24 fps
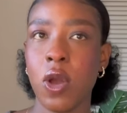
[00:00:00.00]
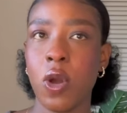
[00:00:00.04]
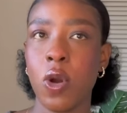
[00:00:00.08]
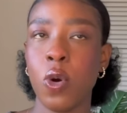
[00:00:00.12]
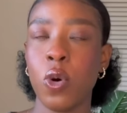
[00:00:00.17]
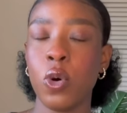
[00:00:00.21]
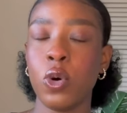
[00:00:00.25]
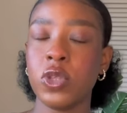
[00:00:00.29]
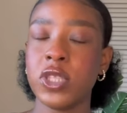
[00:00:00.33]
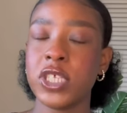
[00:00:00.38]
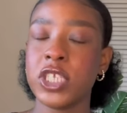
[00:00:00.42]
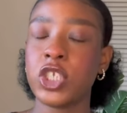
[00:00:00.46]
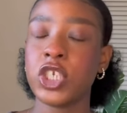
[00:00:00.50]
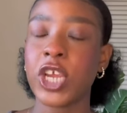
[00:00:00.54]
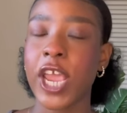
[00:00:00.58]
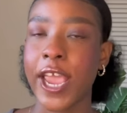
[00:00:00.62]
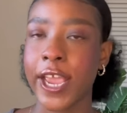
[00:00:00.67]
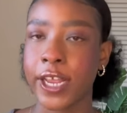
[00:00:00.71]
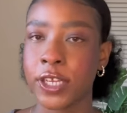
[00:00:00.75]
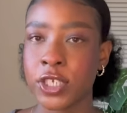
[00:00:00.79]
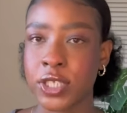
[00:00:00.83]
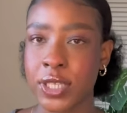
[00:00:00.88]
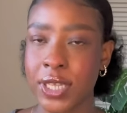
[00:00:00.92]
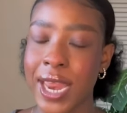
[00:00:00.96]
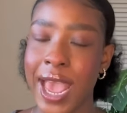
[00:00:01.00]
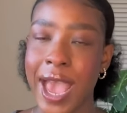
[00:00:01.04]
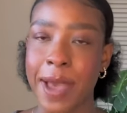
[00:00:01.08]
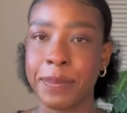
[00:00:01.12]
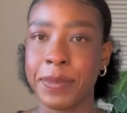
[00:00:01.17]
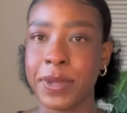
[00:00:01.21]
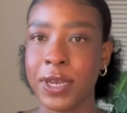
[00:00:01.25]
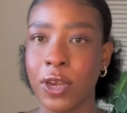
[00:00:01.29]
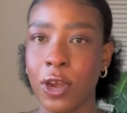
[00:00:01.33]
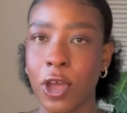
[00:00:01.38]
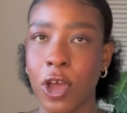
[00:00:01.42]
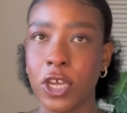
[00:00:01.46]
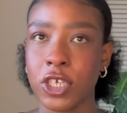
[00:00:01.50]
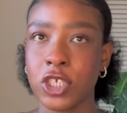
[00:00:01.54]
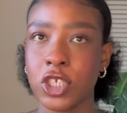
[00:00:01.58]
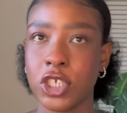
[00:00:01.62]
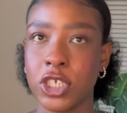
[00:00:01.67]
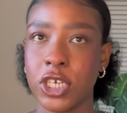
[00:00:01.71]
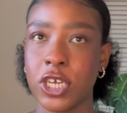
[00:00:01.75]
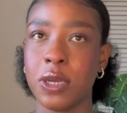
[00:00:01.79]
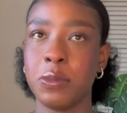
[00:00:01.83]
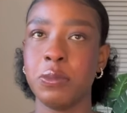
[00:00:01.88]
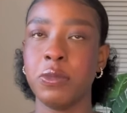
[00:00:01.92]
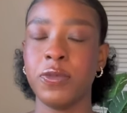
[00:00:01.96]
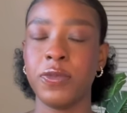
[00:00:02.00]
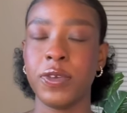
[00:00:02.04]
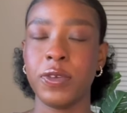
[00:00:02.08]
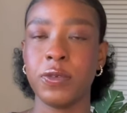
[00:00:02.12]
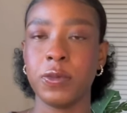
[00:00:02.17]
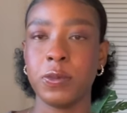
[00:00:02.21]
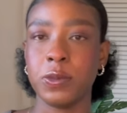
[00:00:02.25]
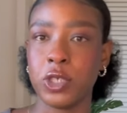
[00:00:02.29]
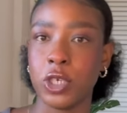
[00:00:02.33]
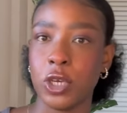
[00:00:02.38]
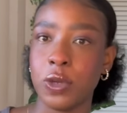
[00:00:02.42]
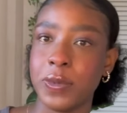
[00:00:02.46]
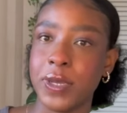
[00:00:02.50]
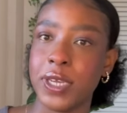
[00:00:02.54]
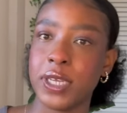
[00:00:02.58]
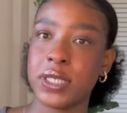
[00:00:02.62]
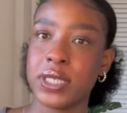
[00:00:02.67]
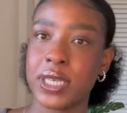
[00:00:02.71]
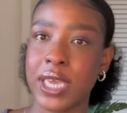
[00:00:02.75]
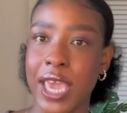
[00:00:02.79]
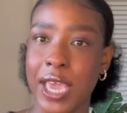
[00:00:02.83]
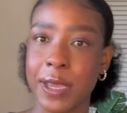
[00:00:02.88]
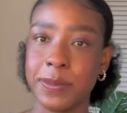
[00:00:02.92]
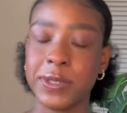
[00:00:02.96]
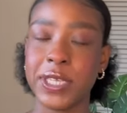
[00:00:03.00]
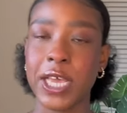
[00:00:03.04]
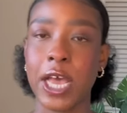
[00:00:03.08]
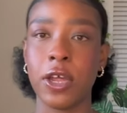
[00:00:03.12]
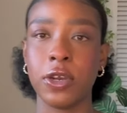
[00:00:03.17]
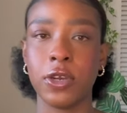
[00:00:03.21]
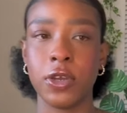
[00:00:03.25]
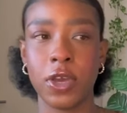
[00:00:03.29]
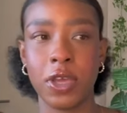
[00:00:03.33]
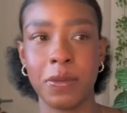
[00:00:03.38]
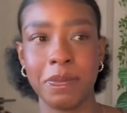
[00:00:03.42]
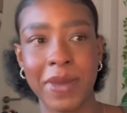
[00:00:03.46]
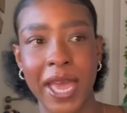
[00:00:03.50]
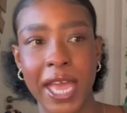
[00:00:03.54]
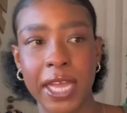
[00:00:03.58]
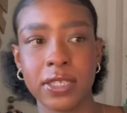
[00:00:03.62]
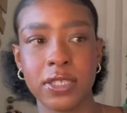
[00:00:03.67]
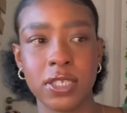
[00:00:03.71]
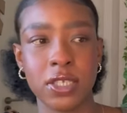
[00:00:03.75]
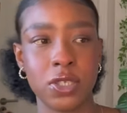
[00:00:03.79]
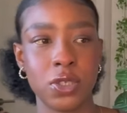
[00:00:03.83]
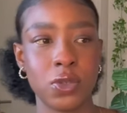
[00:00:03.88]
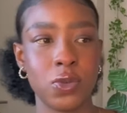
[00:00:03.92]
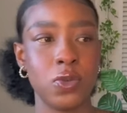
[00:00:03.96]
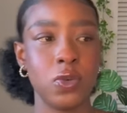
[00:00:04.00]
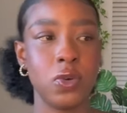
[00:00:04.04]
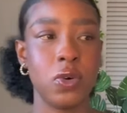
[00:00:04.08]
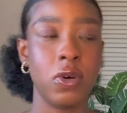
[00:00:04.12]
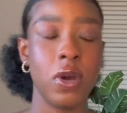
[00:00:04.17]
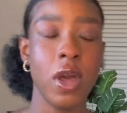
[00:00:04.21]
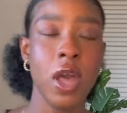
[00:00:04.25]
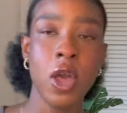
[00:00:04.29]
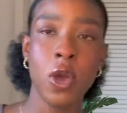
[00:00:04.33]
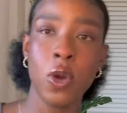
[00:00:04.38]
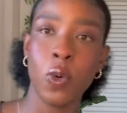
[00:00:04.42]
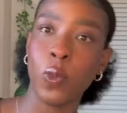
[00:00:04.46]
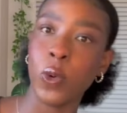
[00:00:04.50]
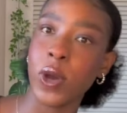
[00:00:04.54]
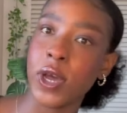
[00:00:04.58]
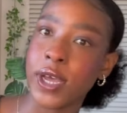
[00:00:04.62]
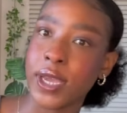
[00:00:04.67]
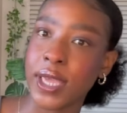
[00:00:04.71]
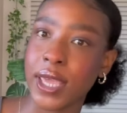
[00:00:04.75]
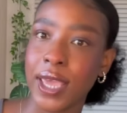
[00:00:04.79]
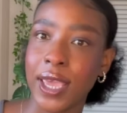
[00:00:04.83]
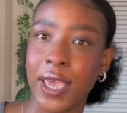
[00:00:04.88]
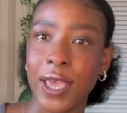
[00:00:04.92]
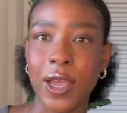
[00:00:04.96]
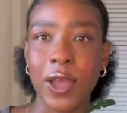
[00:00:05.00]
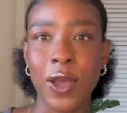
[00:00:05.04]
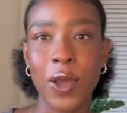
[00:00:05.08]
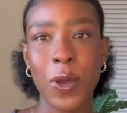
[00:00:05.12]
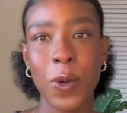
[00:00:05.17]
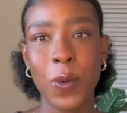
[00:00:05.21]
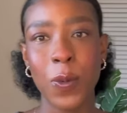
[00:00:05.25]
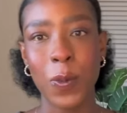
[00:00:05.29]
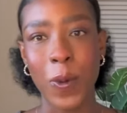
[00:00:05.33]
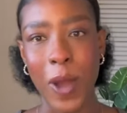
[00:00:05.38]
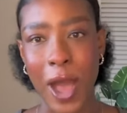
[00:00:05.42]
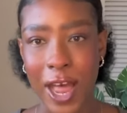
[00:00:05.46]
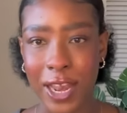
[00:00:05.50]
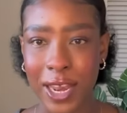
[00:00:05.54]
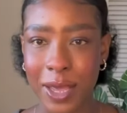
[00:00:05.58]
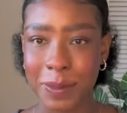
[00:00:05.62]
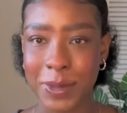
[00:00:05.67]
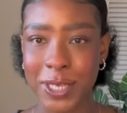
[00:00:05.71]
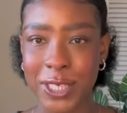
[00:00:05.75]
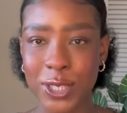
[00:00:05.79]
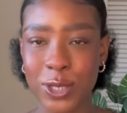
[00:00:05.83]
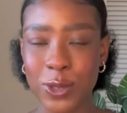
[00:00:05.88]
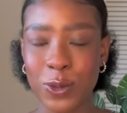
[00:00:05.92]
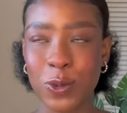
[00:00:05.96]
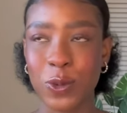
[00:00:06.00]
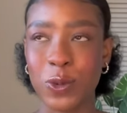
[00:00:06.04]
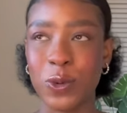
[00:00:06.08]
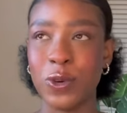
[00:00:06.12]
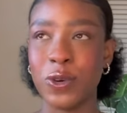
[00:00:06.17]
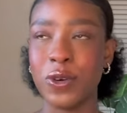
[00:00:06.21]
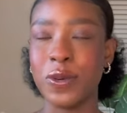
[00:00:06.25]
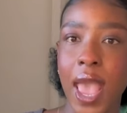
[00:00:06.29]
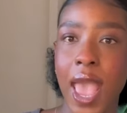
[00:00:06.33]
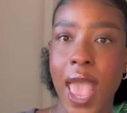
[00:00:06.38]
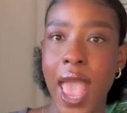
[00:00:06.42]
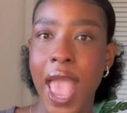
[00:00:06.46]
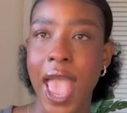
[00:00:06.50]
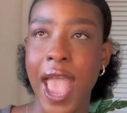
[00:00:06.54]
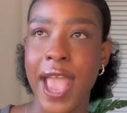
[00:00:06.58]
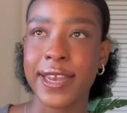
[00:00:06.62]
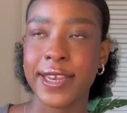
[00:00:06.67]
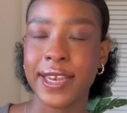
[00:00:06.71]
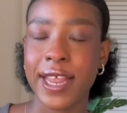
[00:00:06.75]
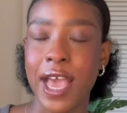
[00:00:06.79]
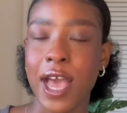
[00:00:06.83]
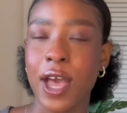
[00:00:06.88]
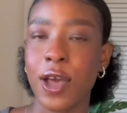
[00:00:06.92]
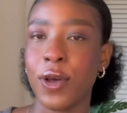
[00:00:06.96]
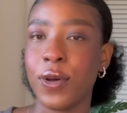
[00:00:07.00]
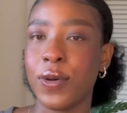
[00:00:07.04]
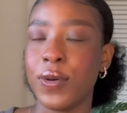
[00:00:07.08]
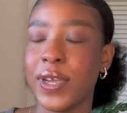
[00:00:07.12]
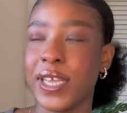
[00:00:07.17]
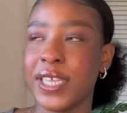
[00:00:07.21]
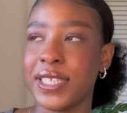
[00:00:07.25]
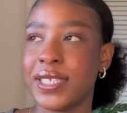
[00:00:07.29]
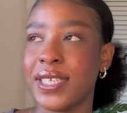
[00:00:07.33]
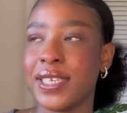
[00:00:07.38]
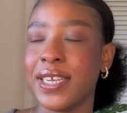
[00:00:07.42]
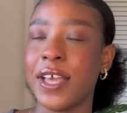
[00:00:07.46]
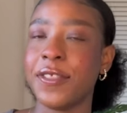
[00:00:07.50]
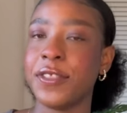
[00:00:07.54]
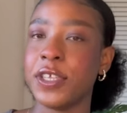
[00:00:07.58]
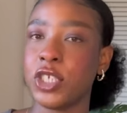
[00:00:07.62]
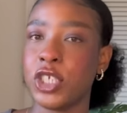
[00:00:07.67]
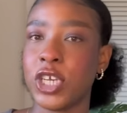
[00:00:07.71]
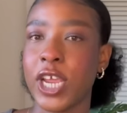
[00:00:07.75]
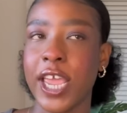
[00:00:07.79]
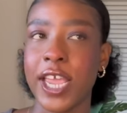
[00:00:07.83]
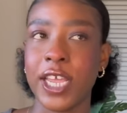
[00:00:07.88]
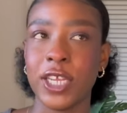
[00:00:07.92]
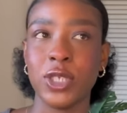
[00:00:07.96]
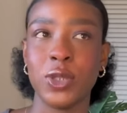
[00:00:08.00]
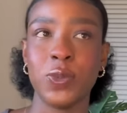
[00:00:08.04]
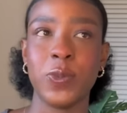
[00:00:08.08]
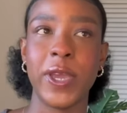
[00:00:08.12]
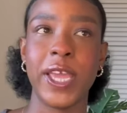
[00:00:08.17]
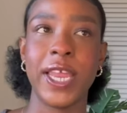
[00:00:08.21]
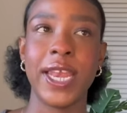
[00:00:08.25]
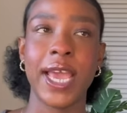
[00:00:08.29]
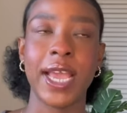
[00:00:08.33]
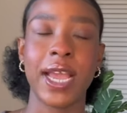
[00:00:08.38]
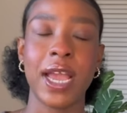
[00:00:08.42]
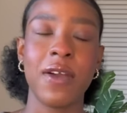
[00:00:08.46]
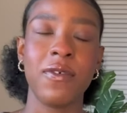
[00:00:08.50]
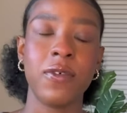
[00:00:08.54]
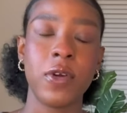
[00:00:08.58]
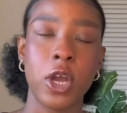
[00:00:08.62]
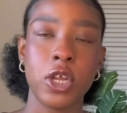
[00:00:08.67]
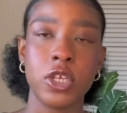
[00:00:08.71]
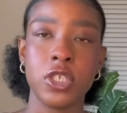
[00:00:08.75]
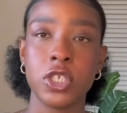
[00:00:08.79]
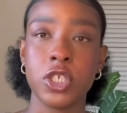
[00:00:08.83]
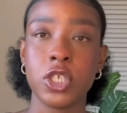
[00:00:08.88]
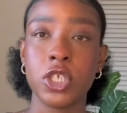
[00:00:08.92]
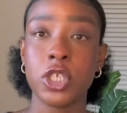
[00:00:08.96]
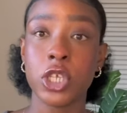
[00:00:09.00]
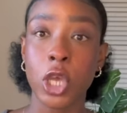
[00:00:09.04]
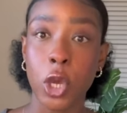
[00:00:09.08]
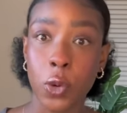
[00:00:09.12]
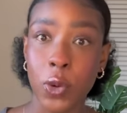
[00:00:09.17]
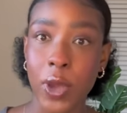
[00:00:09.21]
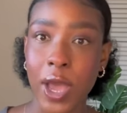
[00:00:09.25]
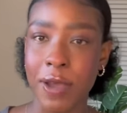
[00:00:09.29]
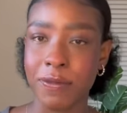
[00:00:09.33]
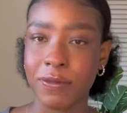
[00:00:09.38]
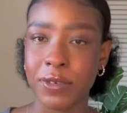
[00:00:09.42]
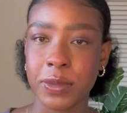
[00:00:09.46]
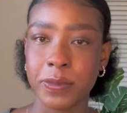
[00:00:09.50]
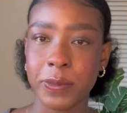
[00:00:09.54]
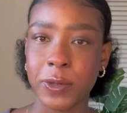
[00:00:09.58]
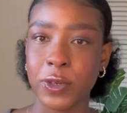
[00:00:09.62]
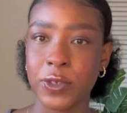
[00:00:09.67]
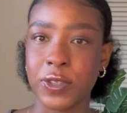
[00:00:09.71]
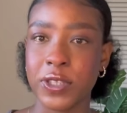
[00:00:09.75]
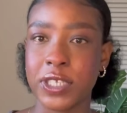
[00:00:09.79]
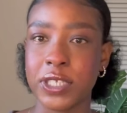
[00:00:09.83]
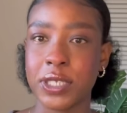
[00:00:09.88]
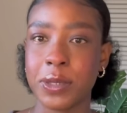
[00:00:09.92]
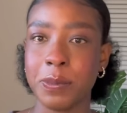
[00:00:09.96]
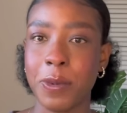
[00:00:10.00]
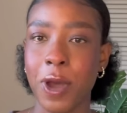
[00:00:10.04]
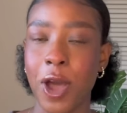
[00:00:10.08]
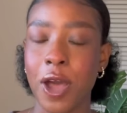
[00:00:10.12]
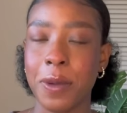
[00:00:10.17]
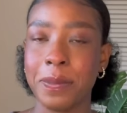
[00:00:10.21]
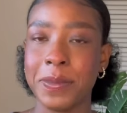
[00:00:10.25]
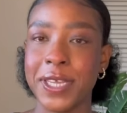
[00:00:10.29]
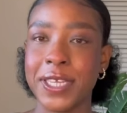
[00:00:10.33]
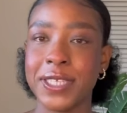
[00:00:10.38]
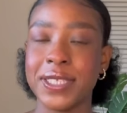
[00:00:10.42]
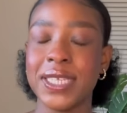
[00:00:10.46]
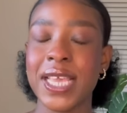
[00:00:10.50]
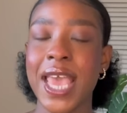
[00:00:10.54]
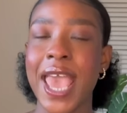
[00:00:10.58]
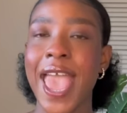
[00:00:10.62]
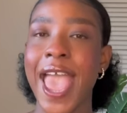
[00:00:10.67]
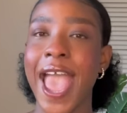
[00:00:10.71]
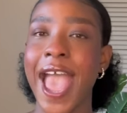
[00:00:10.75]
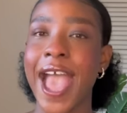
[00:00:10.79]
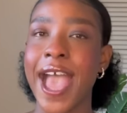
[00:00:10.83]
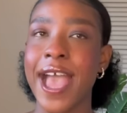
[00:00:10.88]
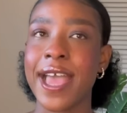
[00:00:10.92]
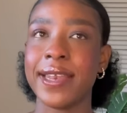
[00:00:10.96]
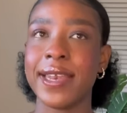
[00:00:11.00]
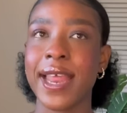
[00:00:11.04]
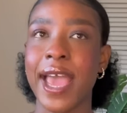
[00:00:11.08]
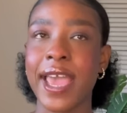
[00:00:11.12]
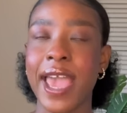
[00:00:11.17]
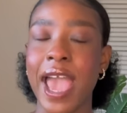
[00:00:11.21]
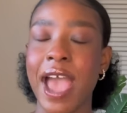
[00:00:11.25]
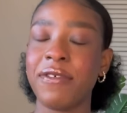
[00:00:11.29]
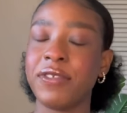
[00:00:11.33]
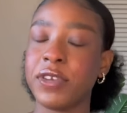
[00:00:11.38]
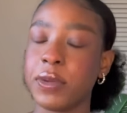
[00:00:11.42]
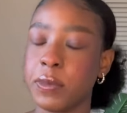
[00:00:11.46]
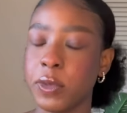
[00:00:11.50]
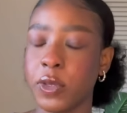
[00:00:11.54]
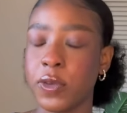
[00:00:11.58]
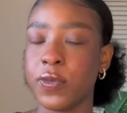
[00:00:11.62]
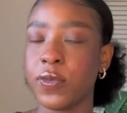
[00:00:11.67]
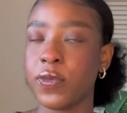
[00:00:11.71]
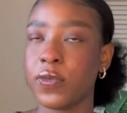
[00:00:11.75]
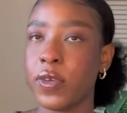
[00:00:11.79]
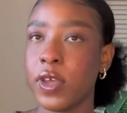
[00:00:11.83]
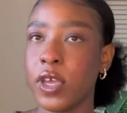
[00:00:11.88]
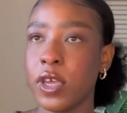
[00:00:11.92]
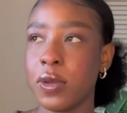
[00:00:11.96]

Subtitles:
all the change that happened last year, moving from Joburg to Cape Town, going back to school, working while I'm at school, and now it's another change where I've gotten so comfortable in this apartment and I have to move